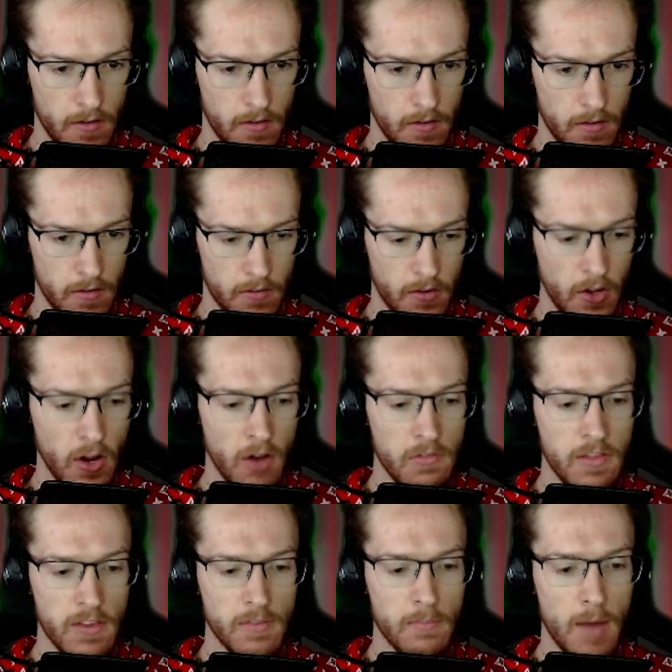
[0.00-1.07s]
So, you know,
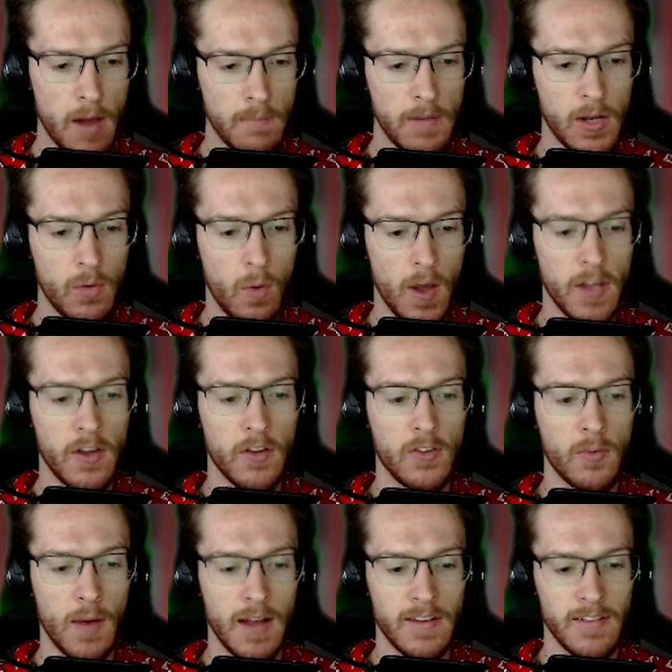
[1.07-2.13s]
this might be quite good
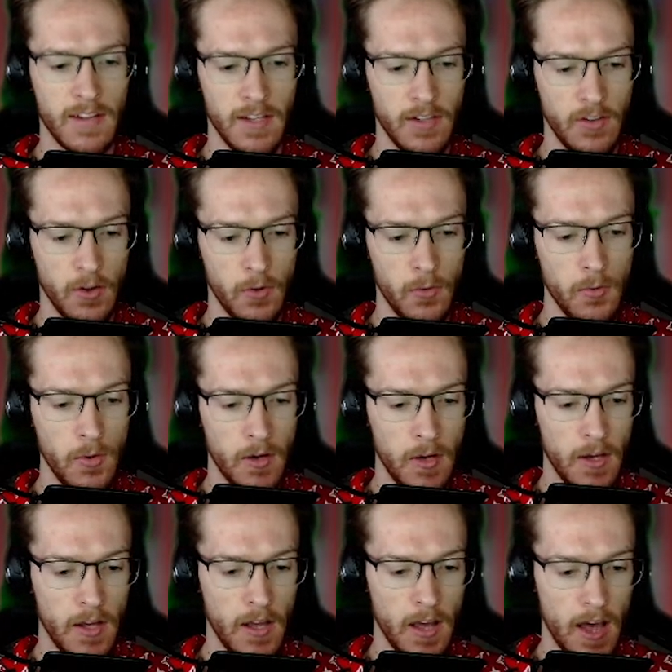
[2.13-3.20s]
to actually do
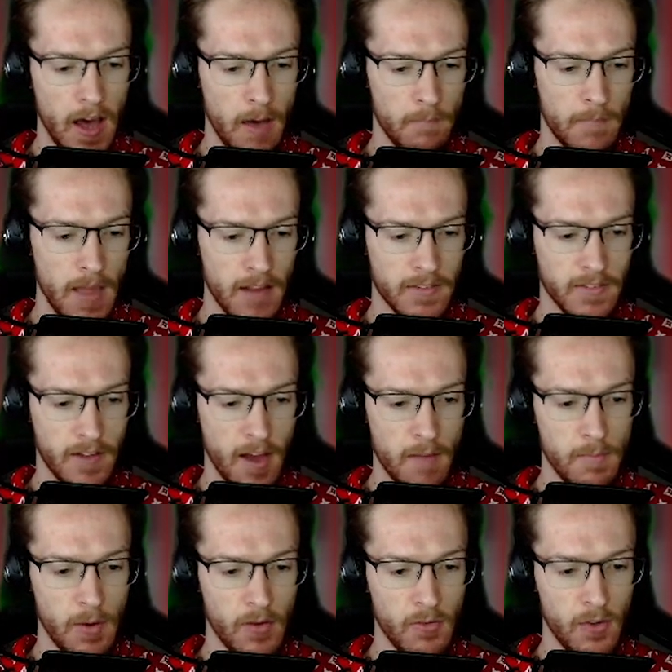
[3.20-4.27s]
next time,
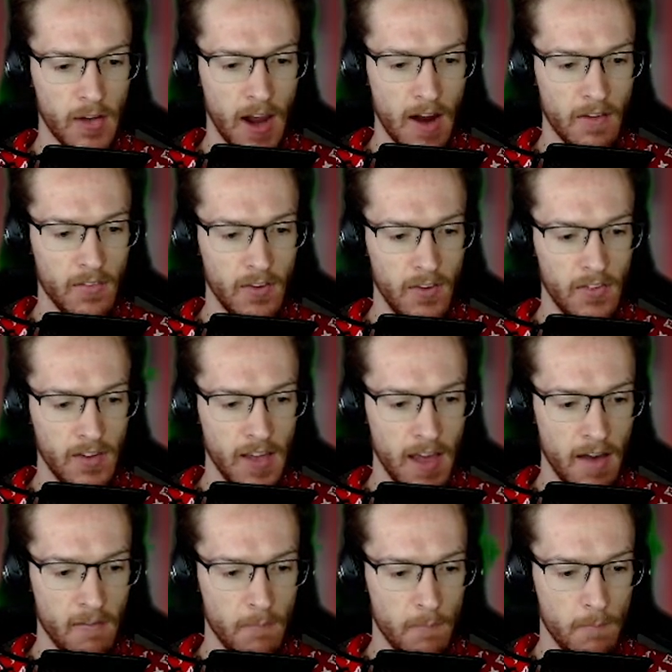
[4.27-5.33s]
because you're guaranteed to get
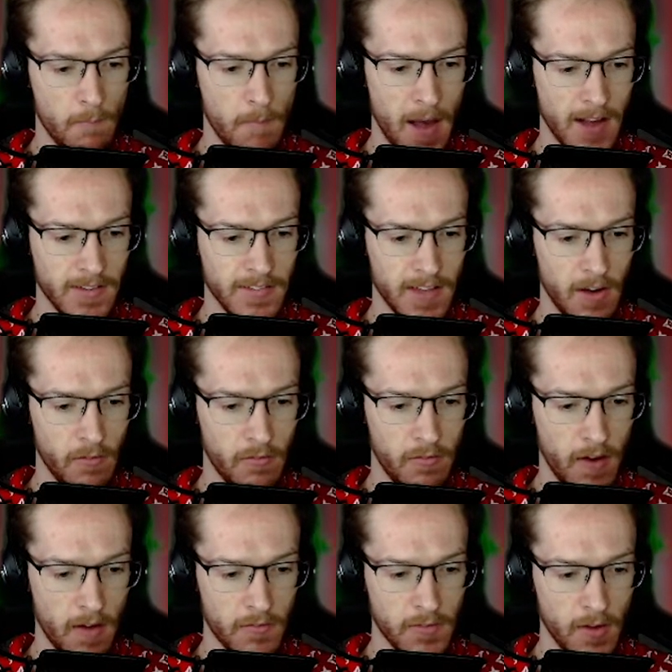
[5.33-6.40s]
a maxed out
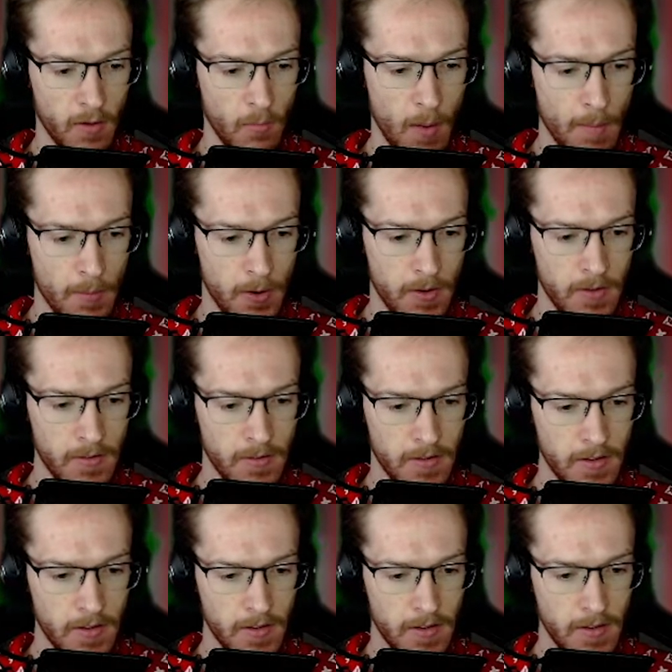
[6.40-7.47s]
5-star weapon.
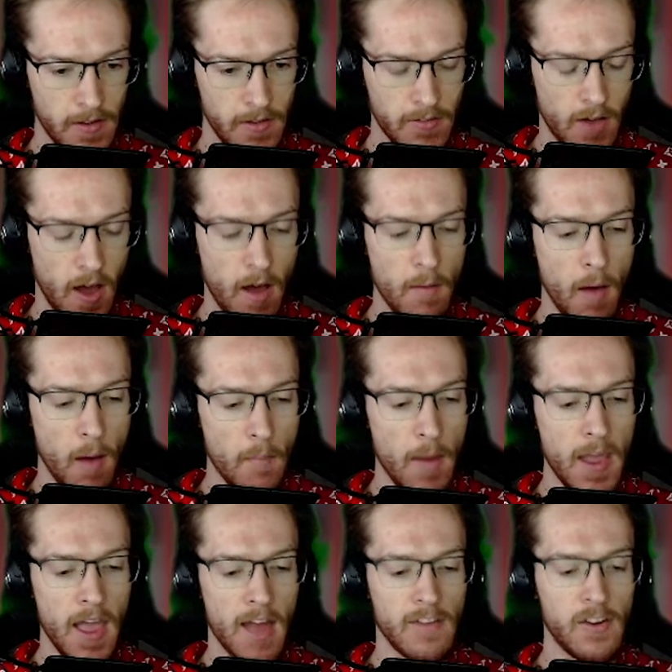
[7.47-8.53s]
So I
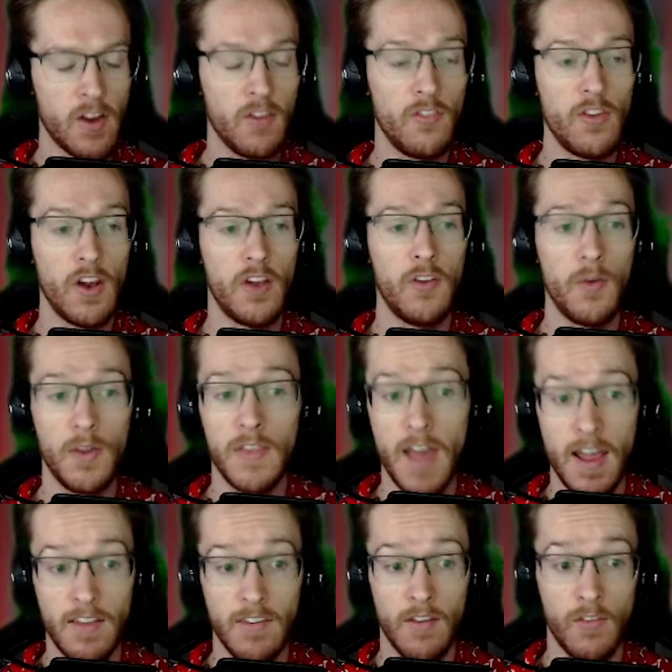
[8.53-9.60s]
might actually consider doing that
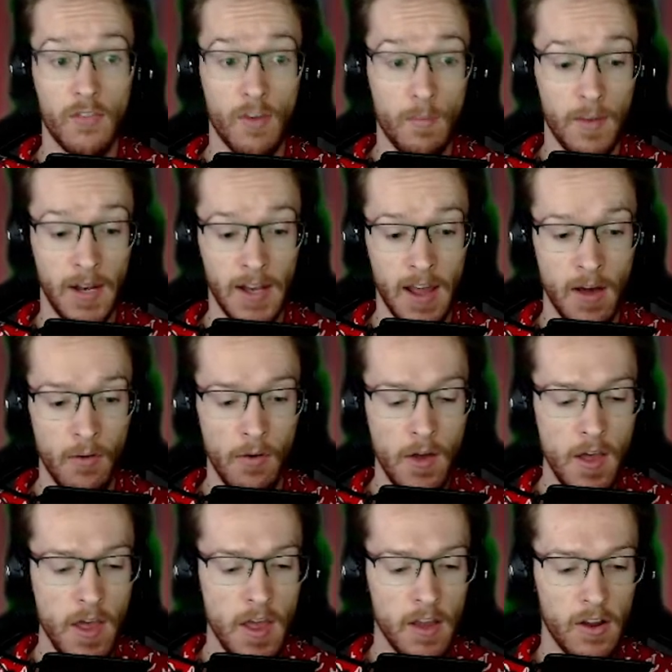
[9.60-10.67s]
instead of summoning now,
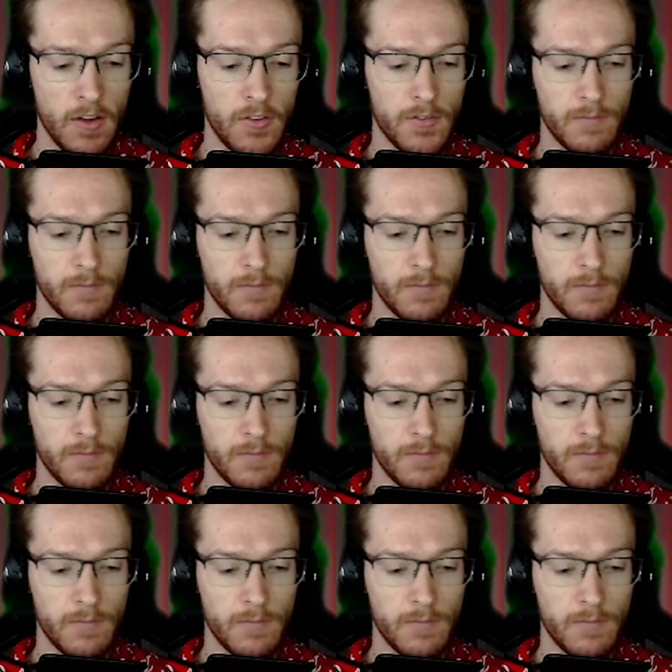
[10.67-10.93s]
because